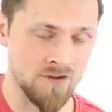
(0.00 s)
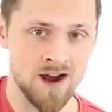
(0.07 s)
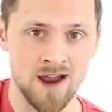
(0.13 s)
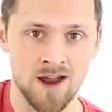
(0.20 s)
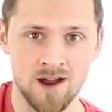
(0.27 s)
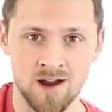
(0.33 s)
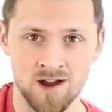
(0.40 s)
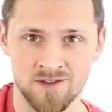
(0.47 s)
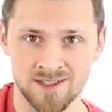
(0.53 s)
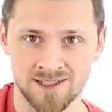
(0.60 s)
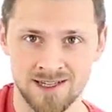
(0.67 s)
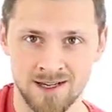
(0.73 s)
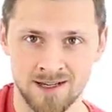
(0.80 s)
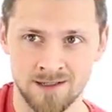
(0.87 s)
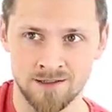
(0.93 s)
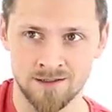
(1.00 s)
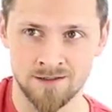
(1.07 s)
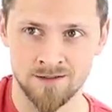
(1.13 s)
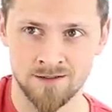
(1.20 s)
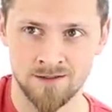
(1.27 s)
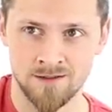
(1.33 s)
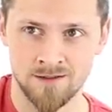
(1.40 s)
fret on the second.
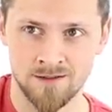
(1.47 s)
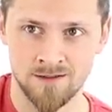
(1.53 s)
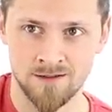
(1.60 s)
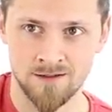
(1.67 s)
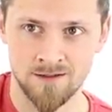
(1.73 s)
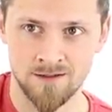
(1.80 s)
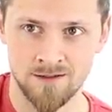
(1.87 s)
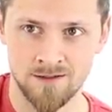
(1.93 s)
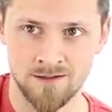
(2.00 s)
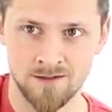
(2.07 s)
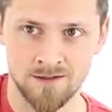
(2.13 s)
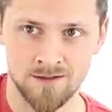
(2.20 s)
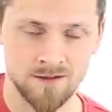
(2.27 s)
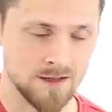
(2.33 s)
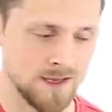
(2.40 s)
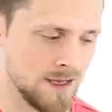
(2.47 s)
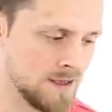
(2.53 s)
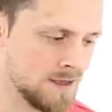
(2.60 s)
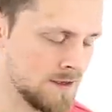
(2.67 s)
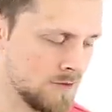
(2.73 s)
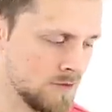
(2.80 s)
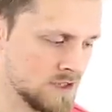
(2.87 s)
Okay,
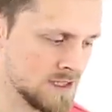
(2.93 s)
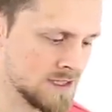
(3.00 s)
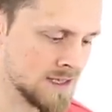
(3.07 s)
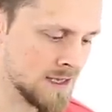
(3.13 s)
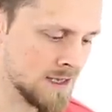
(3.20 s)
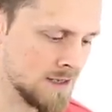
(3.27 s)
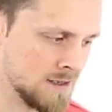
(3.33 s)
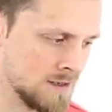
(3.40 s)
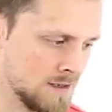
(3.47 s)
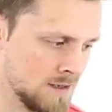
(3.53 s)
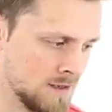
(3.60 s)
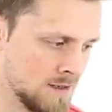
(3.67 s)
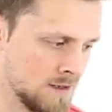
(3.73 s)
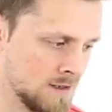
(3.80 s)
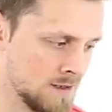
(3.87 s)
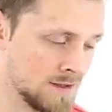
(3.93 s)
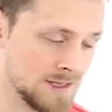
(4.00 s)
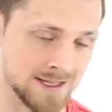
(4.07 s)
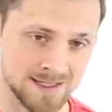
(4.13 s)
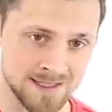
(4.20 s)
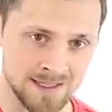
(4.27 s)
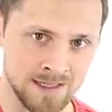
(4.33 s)
which is there.
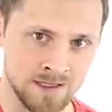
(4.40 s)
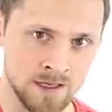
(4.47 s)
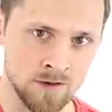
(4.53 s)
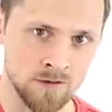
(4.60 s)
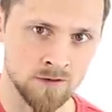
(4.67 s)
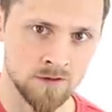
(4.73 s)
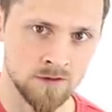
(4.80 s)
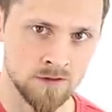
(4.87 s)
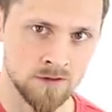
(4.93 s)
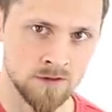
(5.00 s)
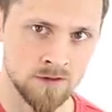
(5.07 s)
That's the E note.